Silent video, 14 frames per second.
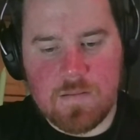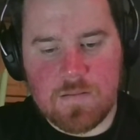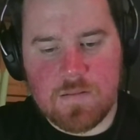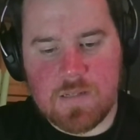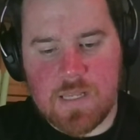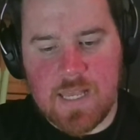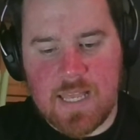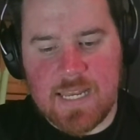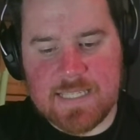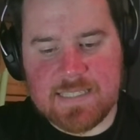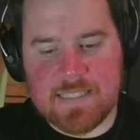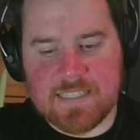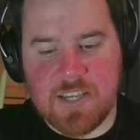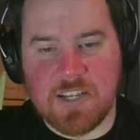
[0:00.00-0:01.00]
Let's
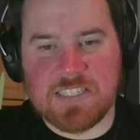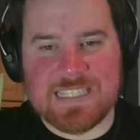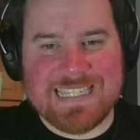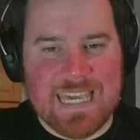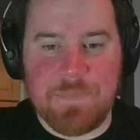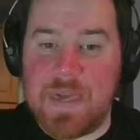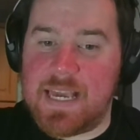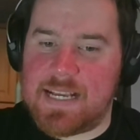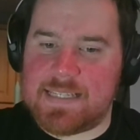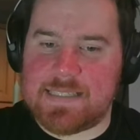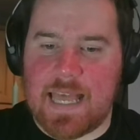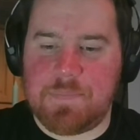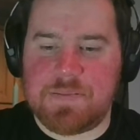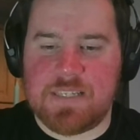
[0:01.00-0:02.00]
discuss gimmicks.
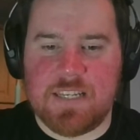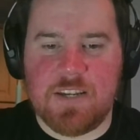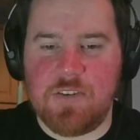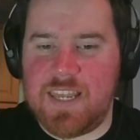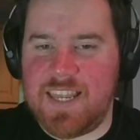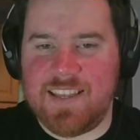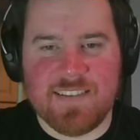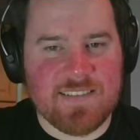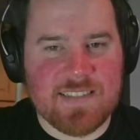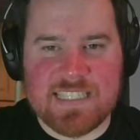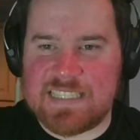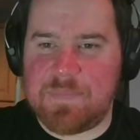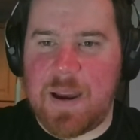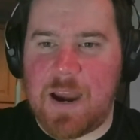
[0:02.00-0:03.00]
Absolutely. This
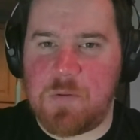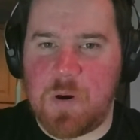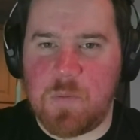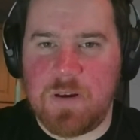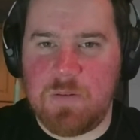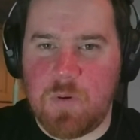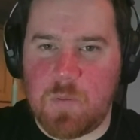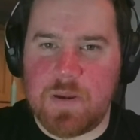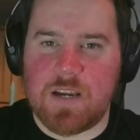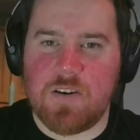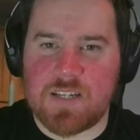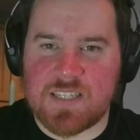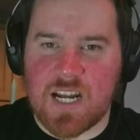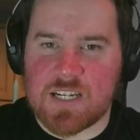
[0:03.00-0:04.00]
is the part where we
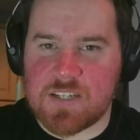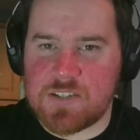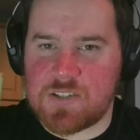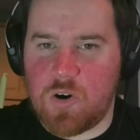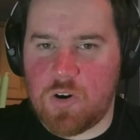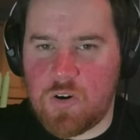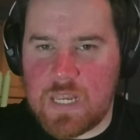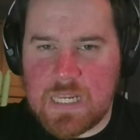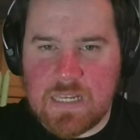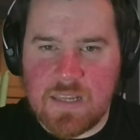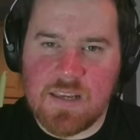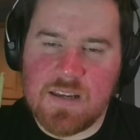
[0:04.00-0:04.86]
go to Dr. Zahorian.